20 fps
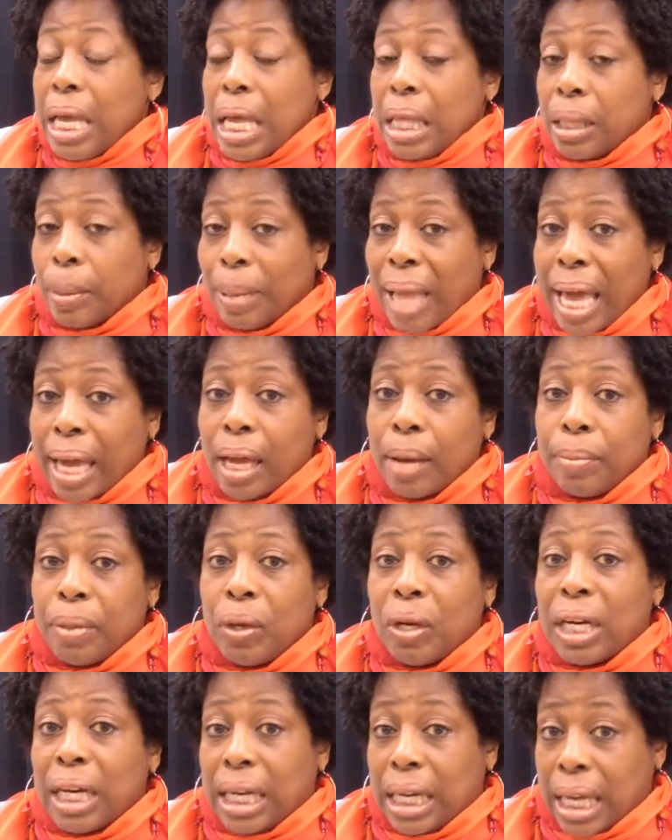in the black
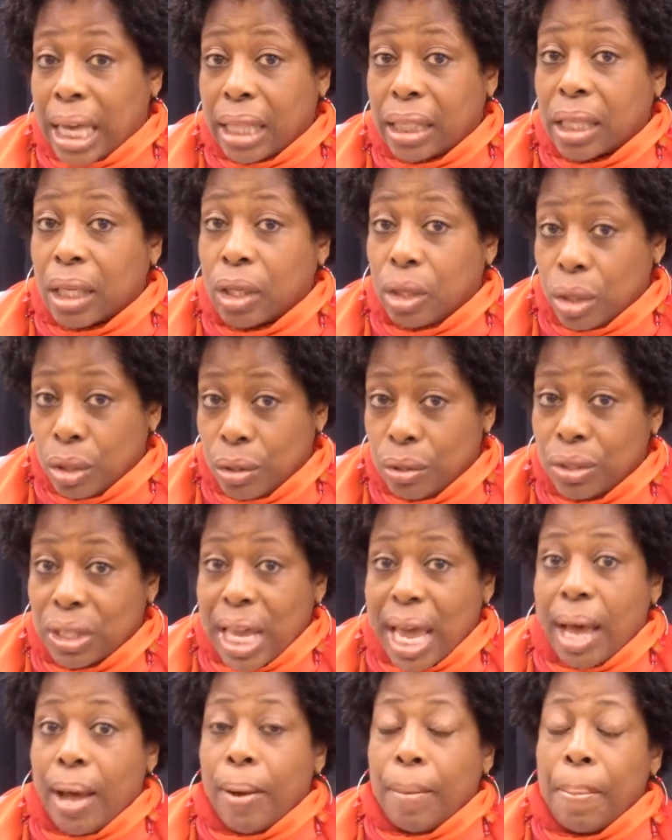community to get the good news
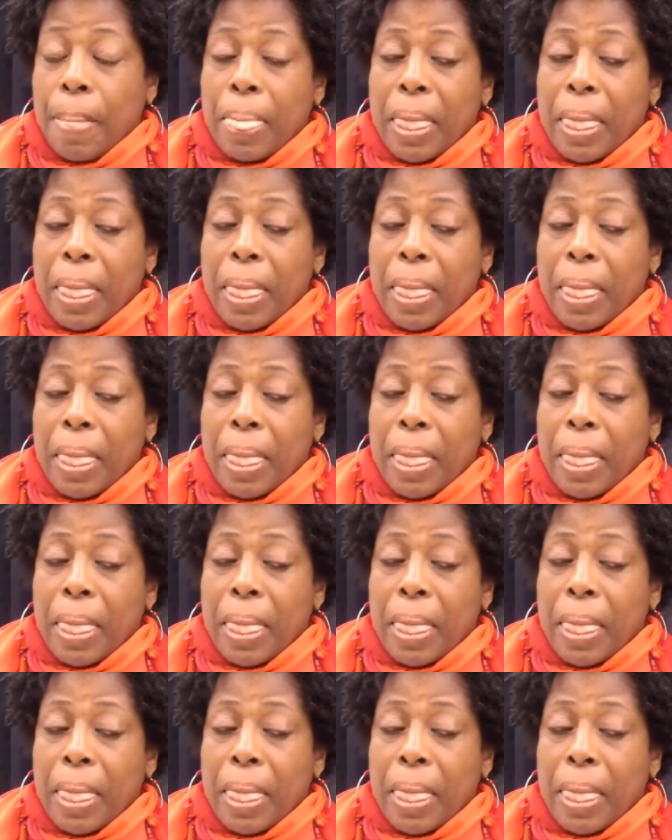out.